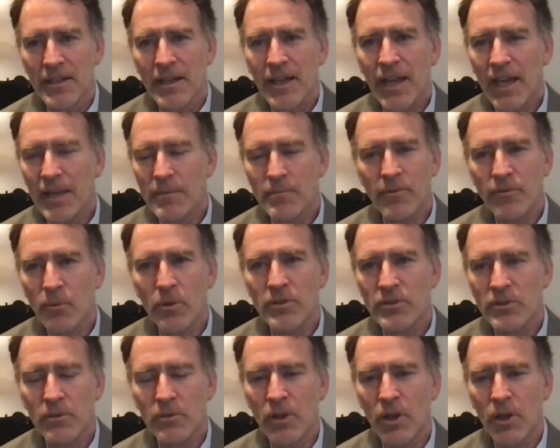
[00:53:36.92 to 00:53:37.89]
And before
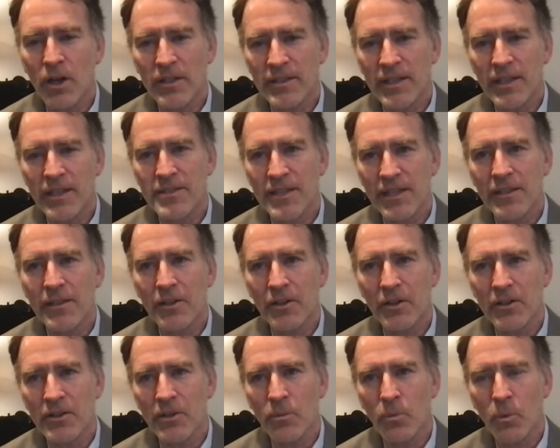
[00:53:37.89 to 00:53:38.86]
too long, they did
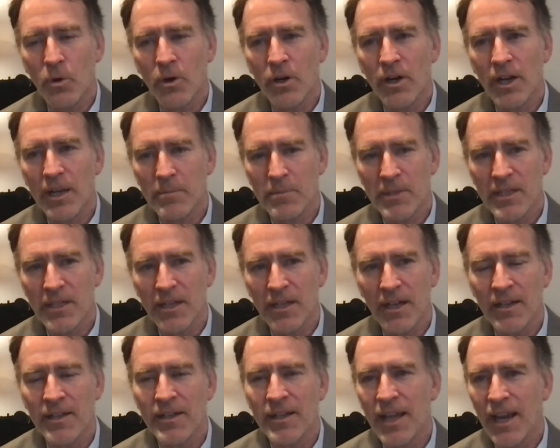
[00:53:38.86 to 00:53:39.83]
learn the war had
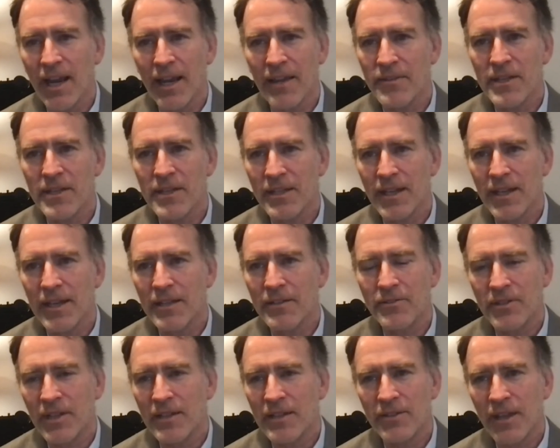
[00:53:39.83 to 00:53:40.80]
begun, and the United
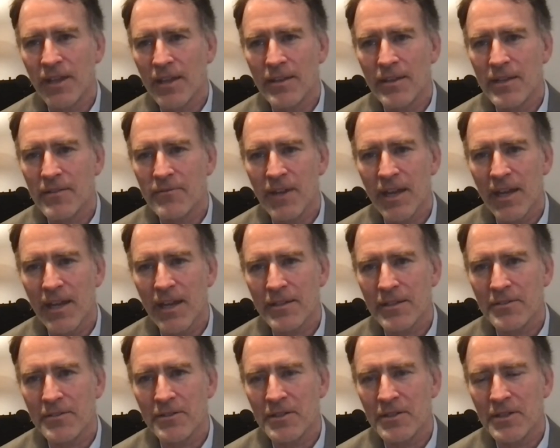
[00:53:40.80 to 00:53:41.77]
States had the
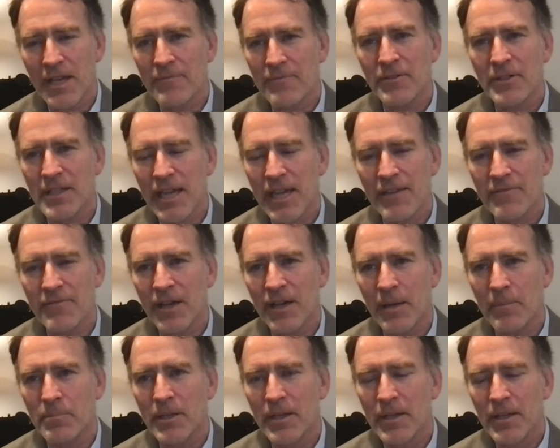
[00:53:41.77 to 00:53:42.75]
advantage and never gave
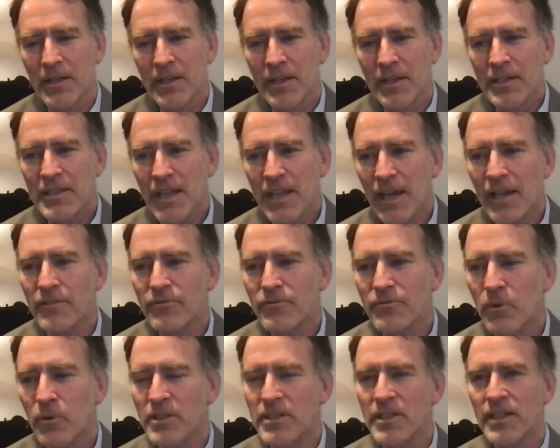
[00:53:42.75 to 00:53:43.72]
up
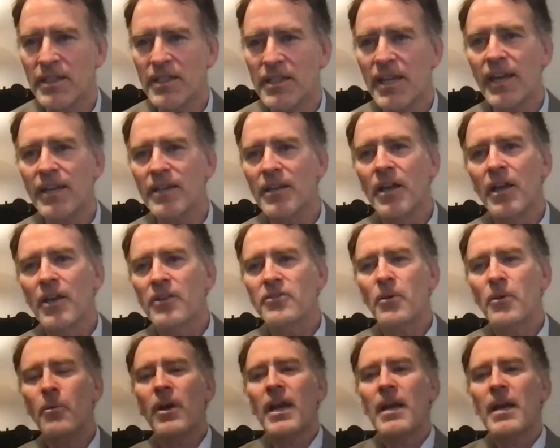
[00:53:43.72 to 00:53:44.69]
California again.
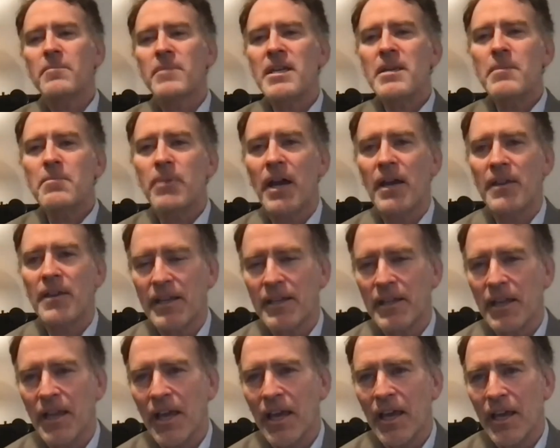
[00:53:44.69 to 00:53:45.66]
So, what I mean by that
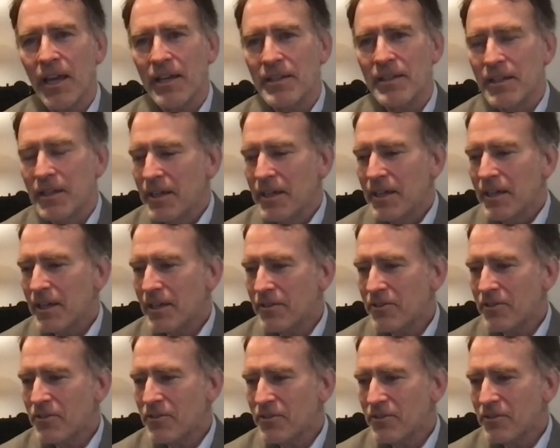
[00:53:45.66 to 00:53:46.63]
line
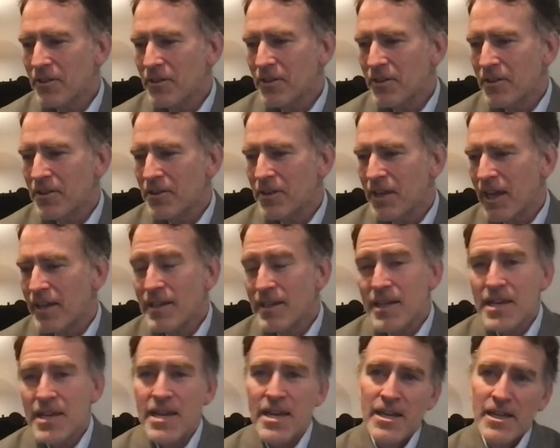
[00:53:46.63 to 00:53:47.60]
is that
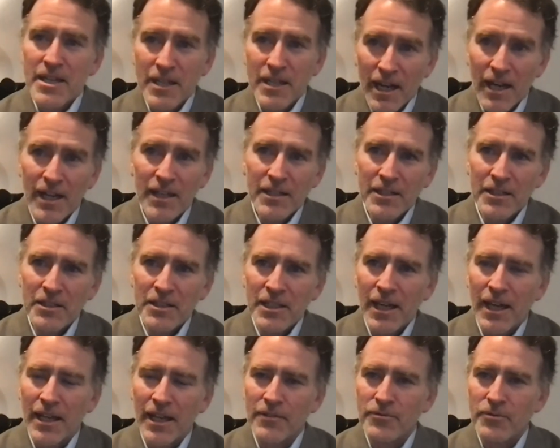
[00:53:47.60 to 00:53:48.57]
he conquered
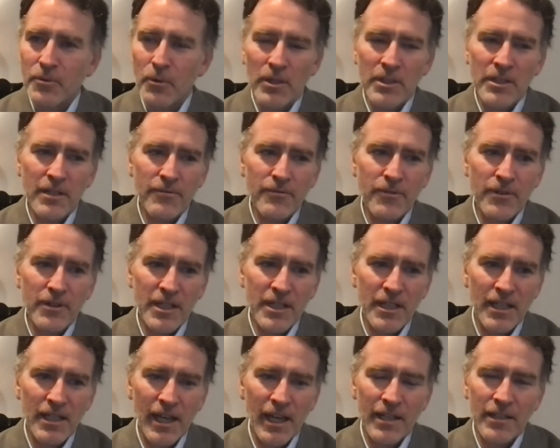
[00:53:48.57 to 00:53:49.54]
California for the
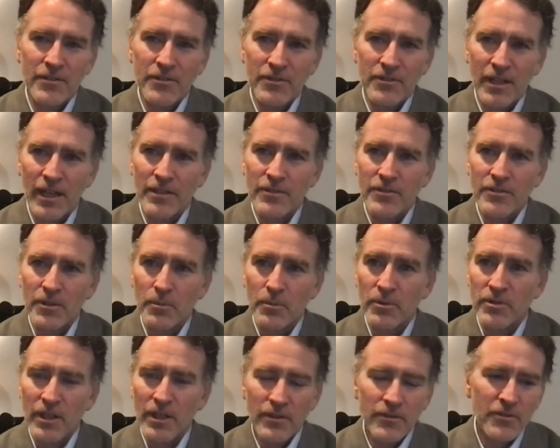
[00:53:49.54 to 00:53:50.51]
United States or
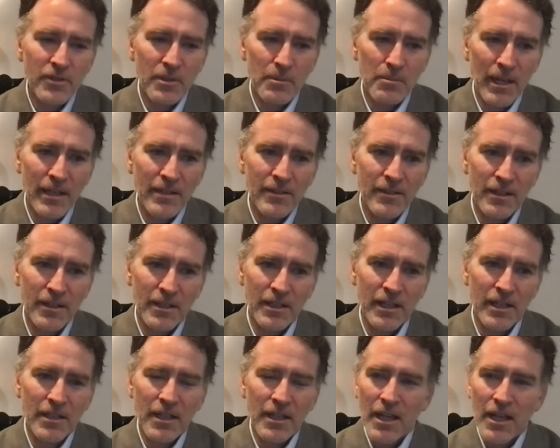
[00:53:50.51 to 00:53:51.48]
was instrumental in
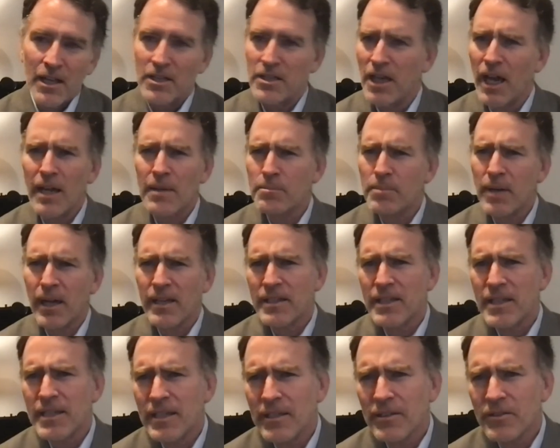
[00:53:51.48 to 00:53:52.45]
it, not by
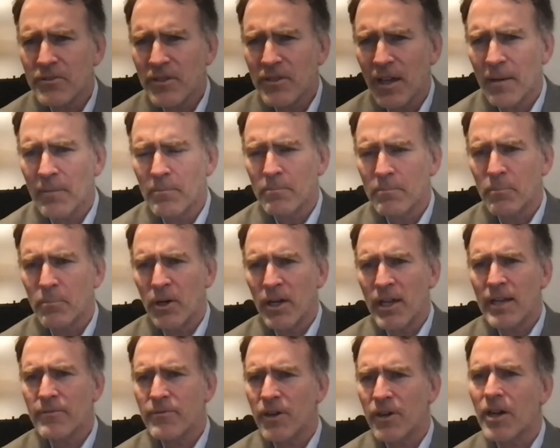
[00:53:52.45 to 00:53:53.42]
leading some
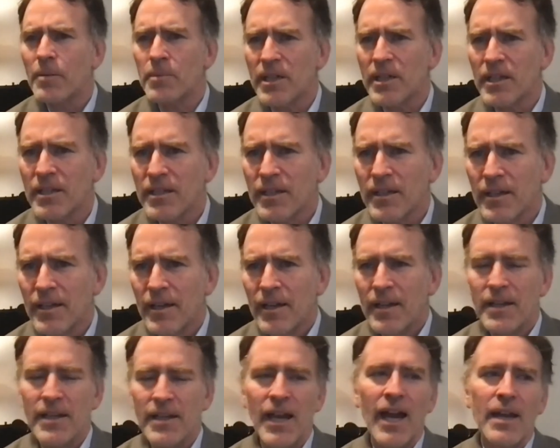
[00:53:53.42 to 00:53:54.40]
brave army,
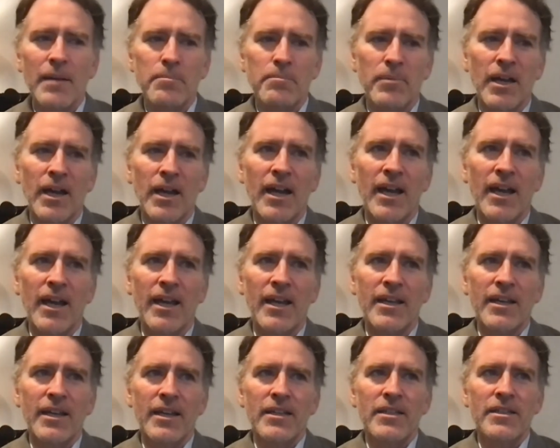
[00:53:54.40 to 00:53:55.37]
not by
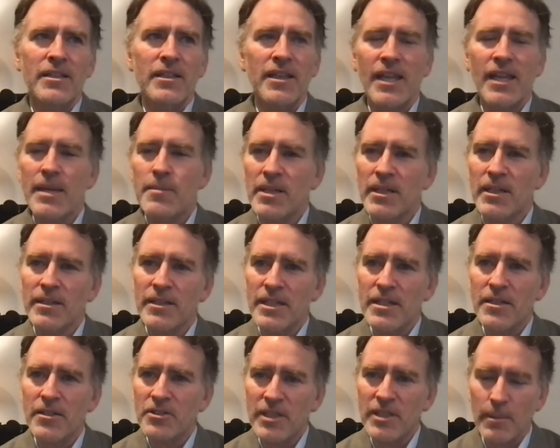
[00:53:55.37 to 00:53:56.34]
claiming
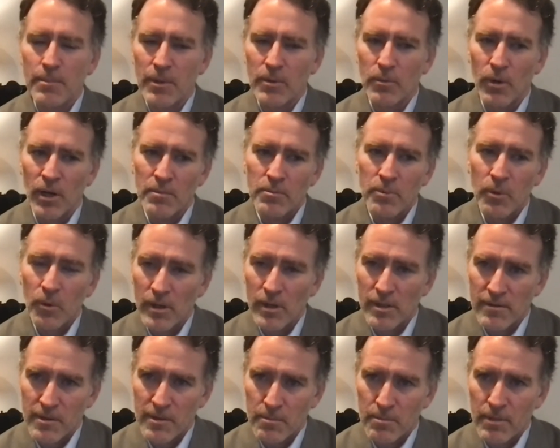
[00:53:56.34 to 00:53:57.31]
leadership at one point
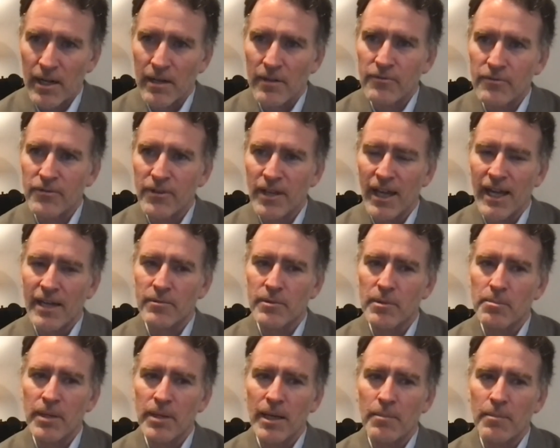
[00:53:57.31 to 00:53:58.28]
of the Bear Flag
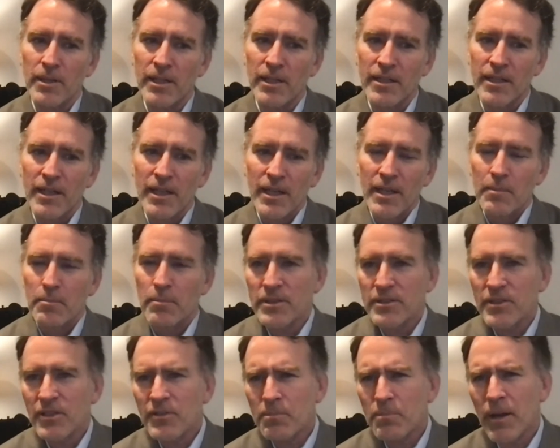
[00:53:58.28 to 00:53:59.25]
Republic, but
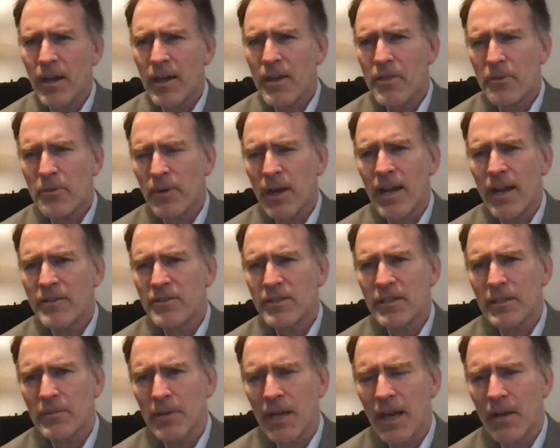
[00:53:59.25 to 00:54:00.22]
just by thrashing
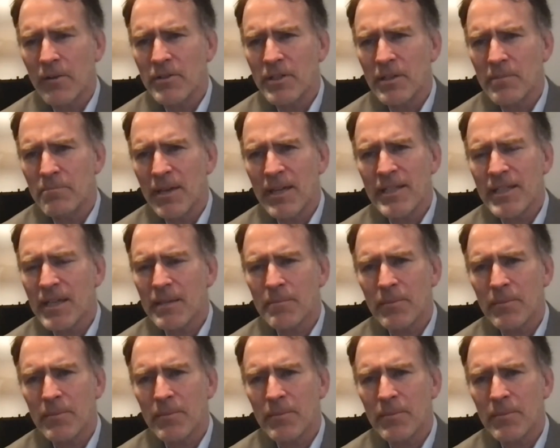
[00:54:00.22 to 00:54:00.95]
around and making